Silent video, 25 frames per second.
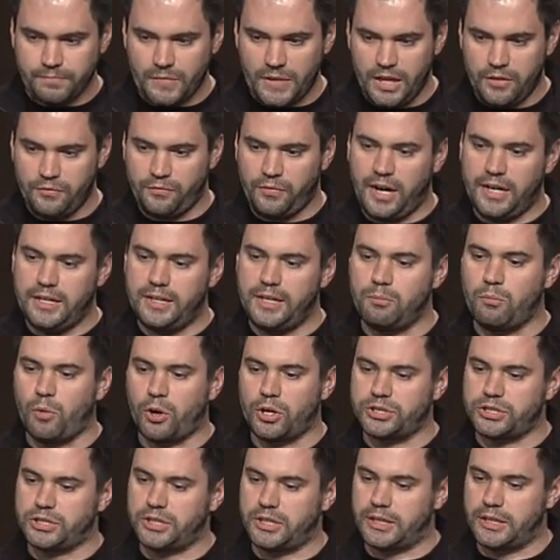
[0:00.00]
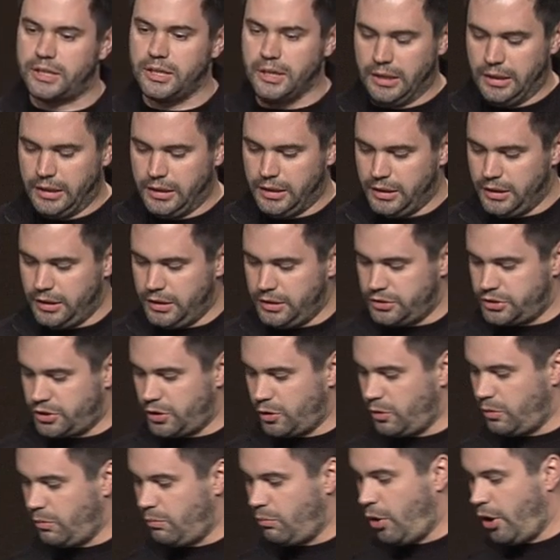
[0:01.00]
And finally, marshalling.
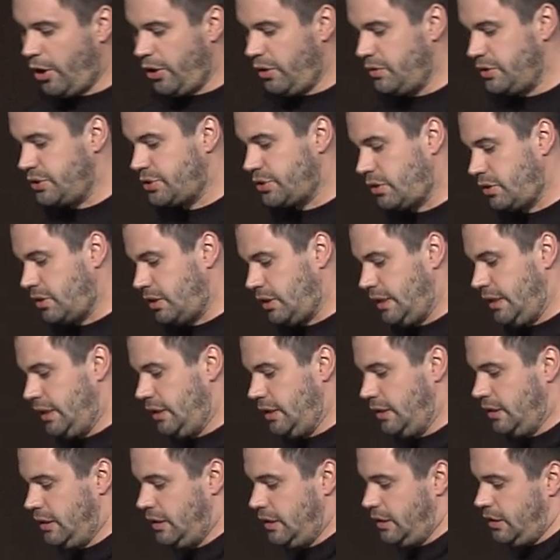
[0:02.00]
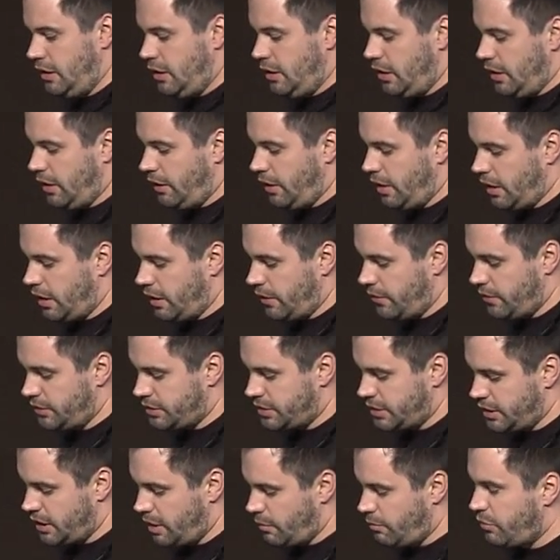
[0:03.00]
So Mono internally, there's
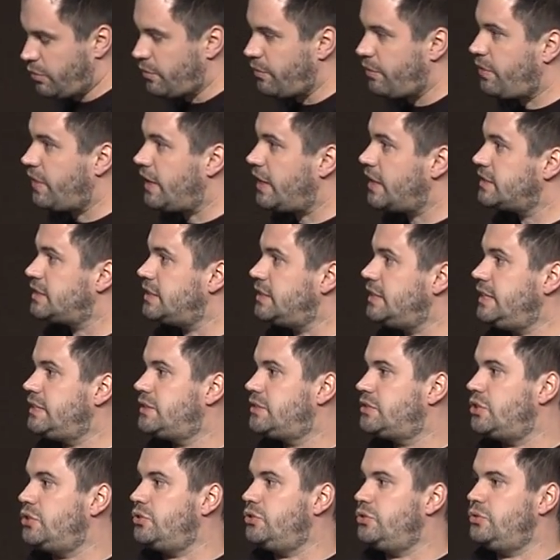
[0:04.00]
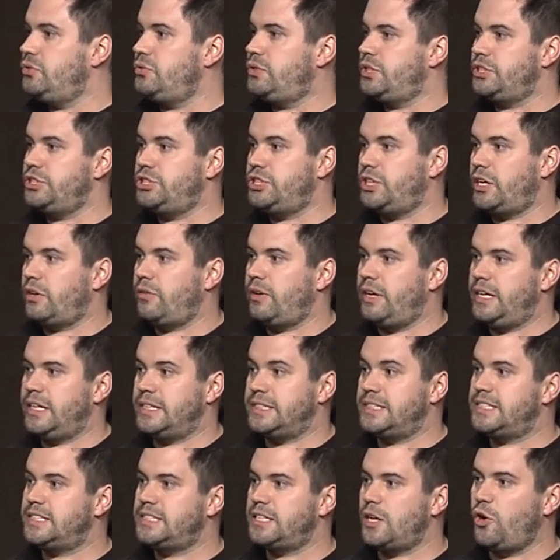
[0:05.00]
a number of things it needs to do to generate
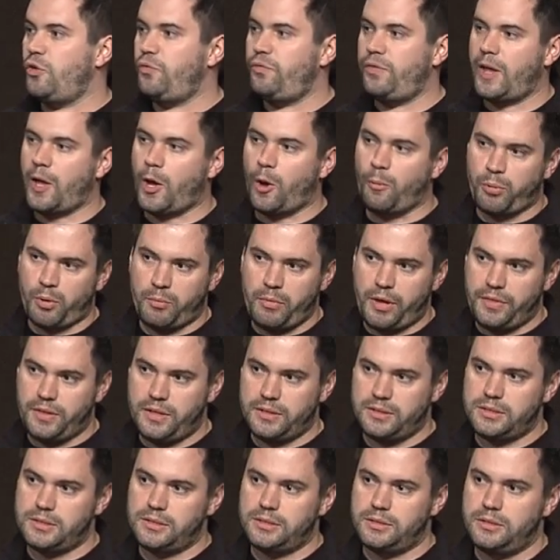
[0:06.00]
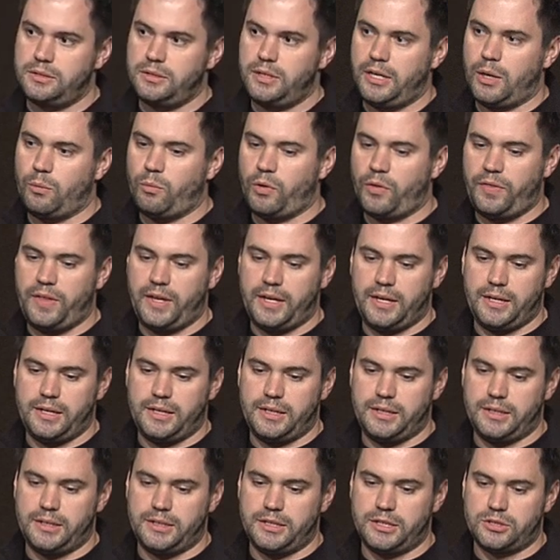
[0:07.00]
itself helper methods. And one thing
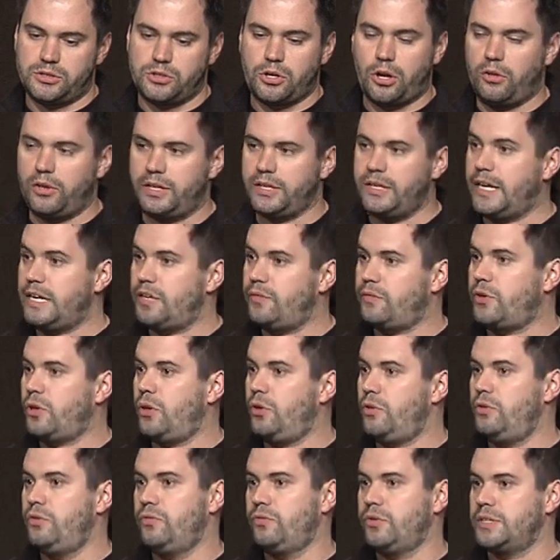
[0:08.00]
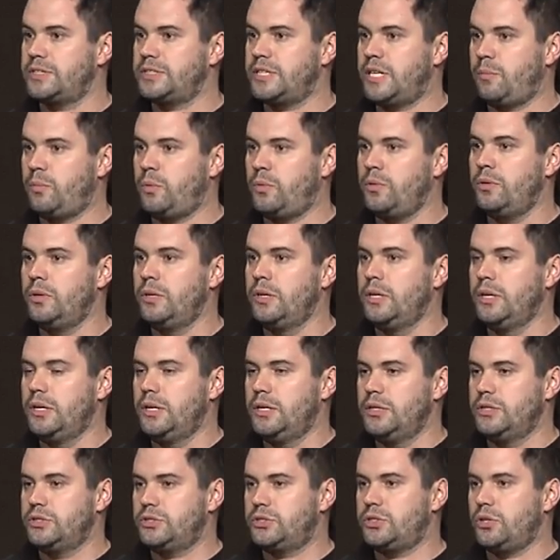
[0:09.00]
is calling native code, for example.
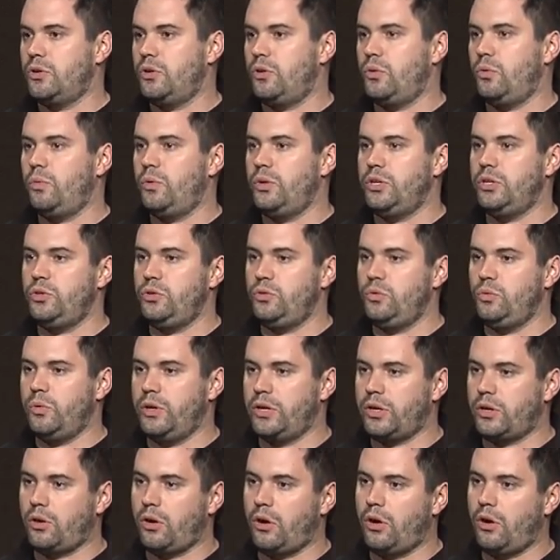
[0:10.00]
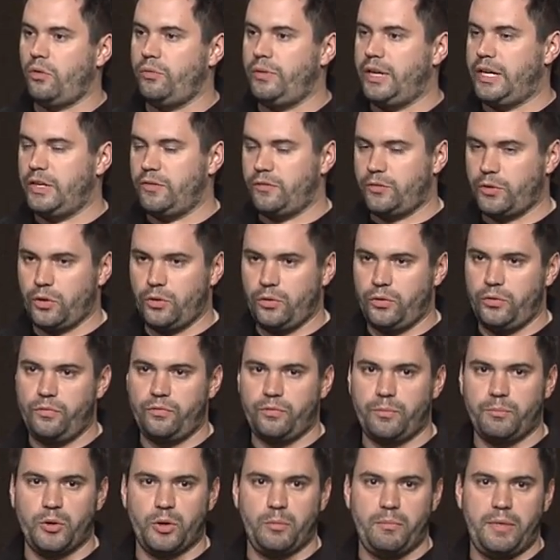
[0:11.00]
So when you want to call native code
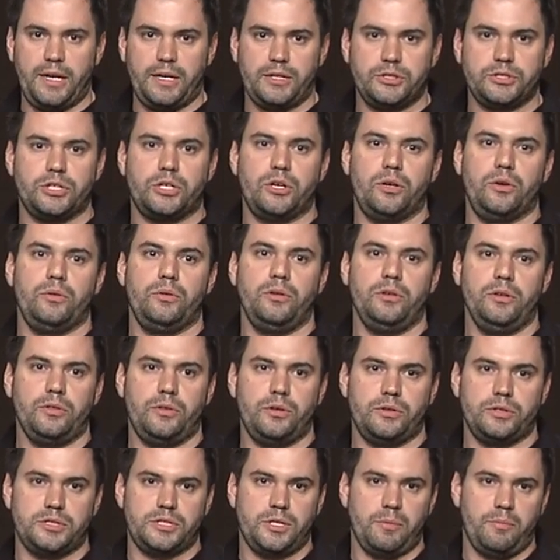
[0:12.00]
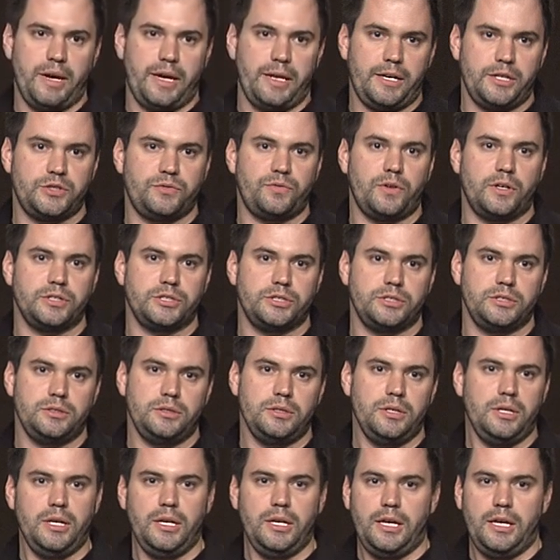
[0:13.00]
from your managed code, there's the manage function.
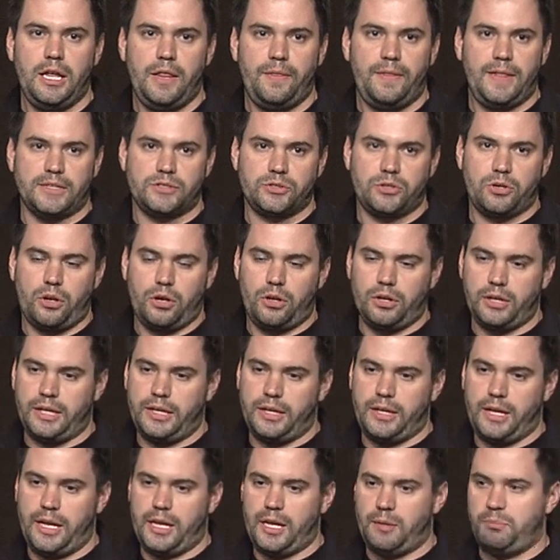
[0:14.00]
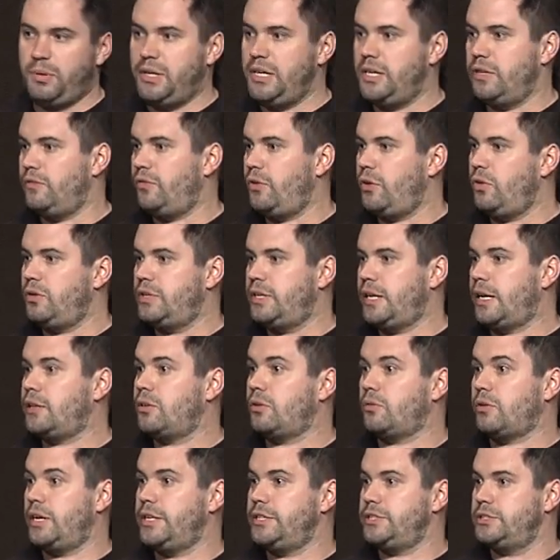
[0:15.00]
That's calling a pinvoke
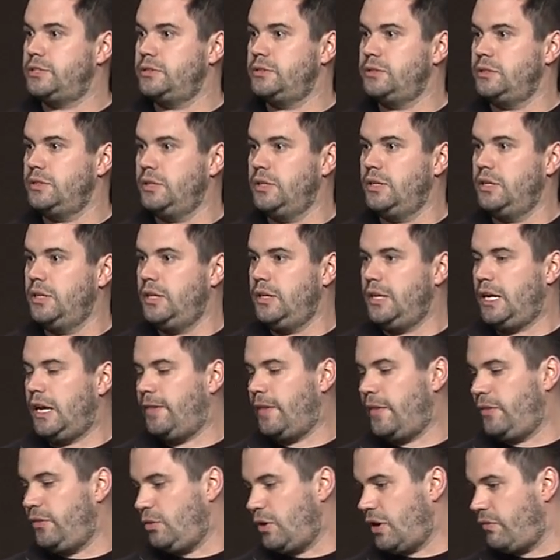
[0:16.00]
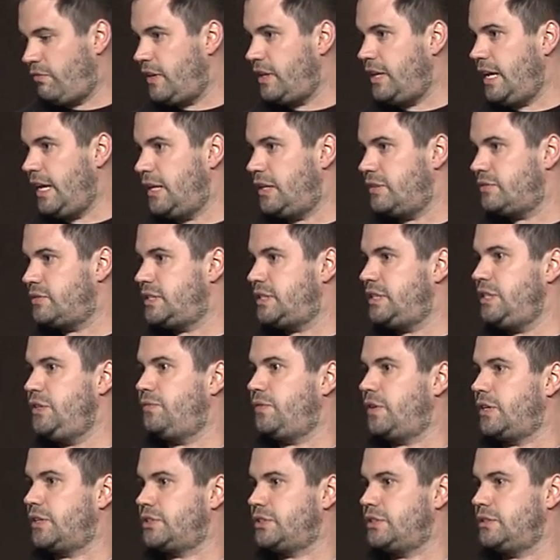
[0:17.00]
declaration. And then you have the native C
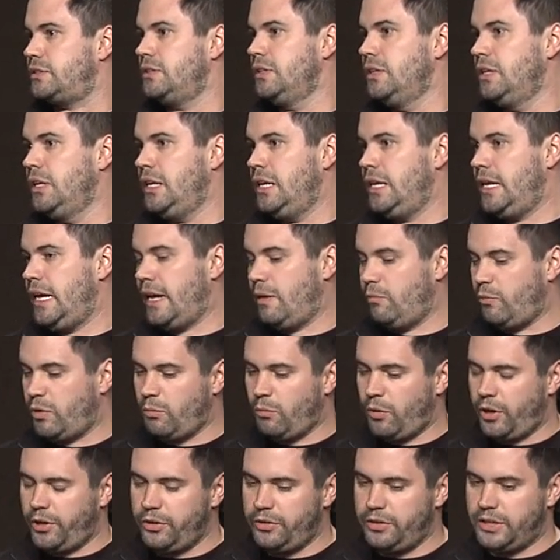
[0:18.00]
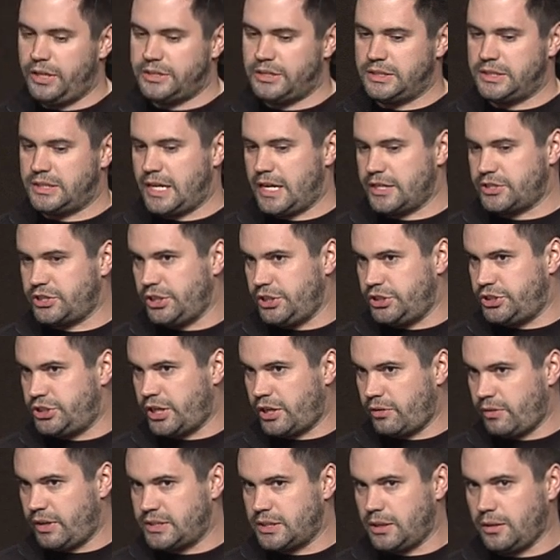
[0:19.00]
function. And what Mono does is it actually
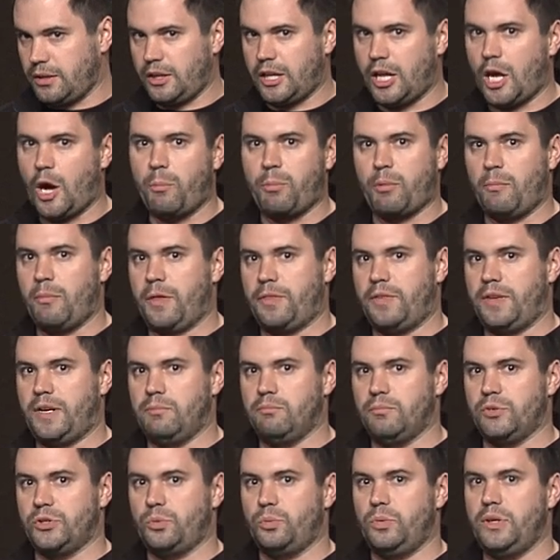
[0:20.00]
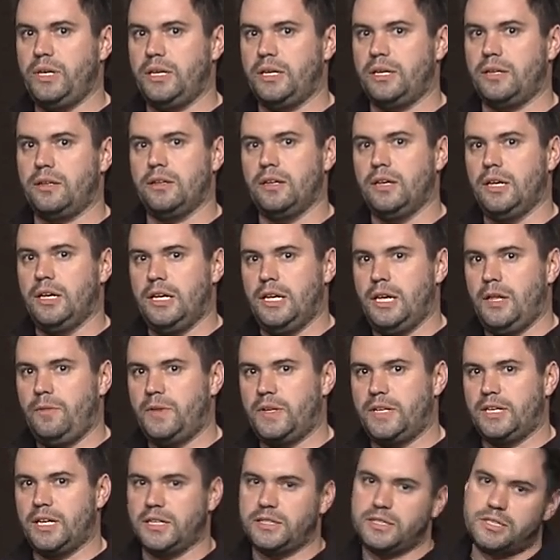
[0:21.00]
generates a little helper method in between
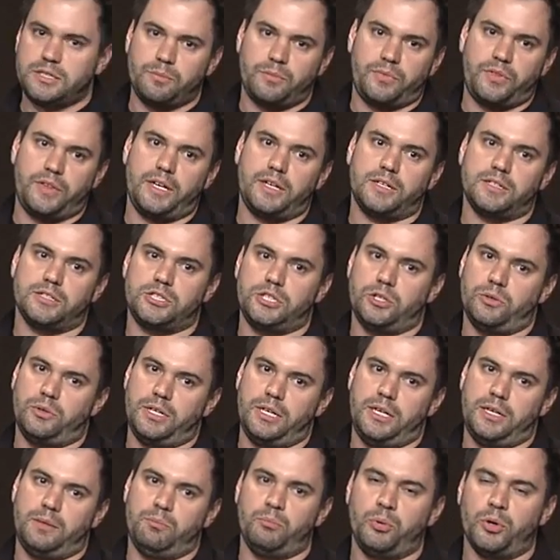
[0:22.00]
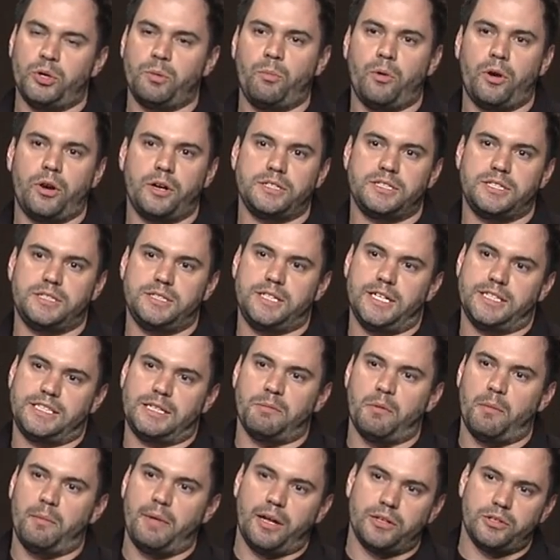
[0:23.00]
that does some things. So it bookmarks and says,
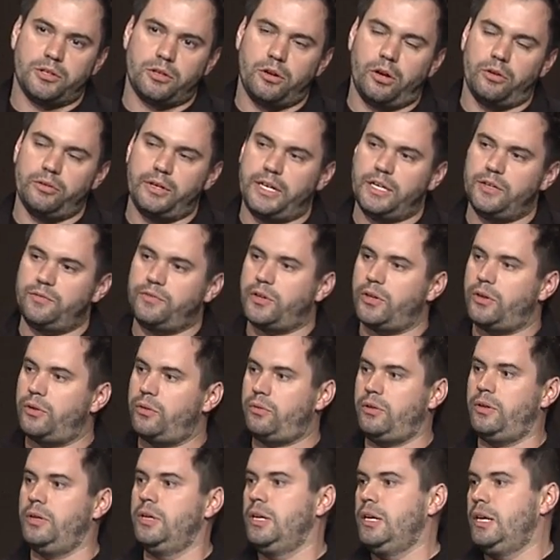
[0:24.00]
I'm about to call native code.